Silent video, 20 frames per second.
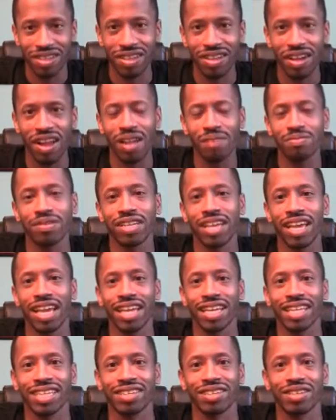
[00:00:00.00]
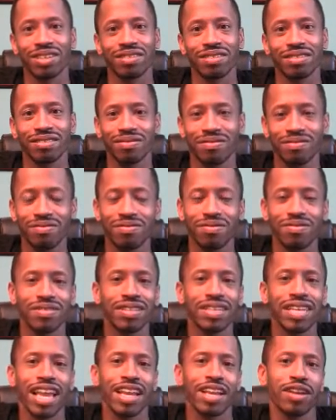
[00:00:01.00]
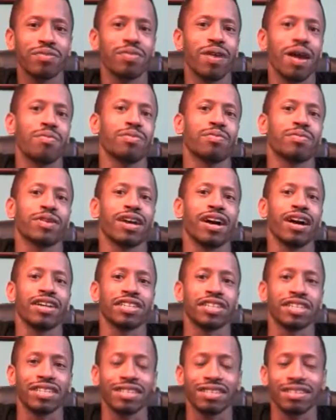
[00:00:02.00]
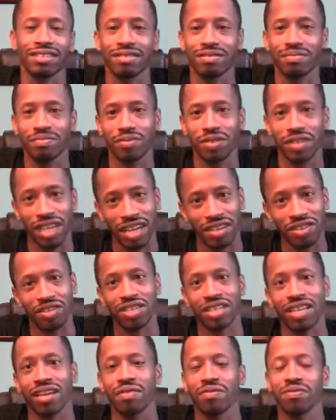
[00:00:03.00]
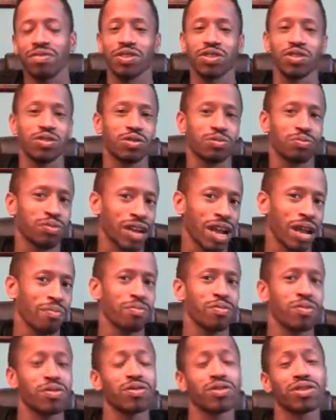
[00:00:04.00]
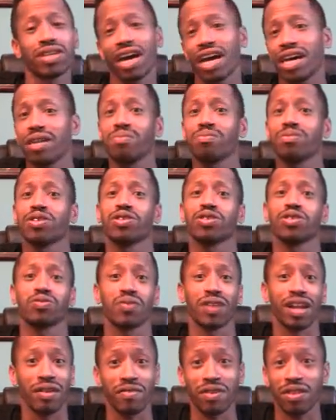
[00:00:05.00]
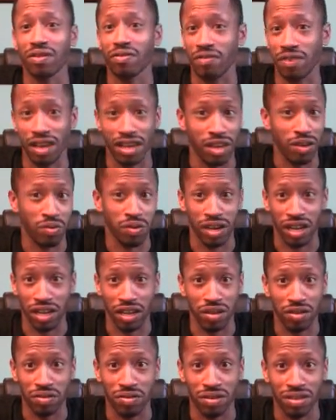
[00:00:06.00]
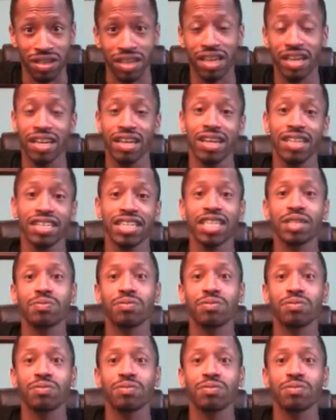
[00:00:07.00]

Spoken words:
all I'm saying is just take your proper precautions, protect yourselves, use PrEP, use condoms, use whatever the fuck you want to use. Just